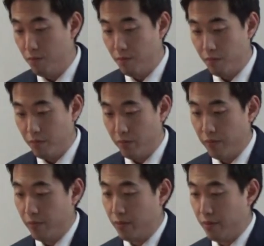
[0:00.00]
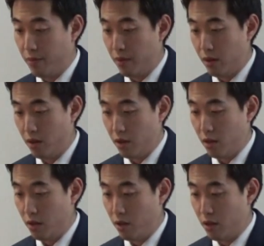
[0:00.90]

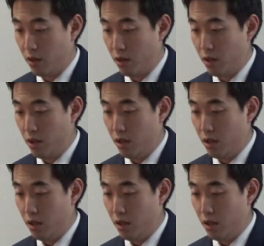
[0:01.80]
(no one is talking)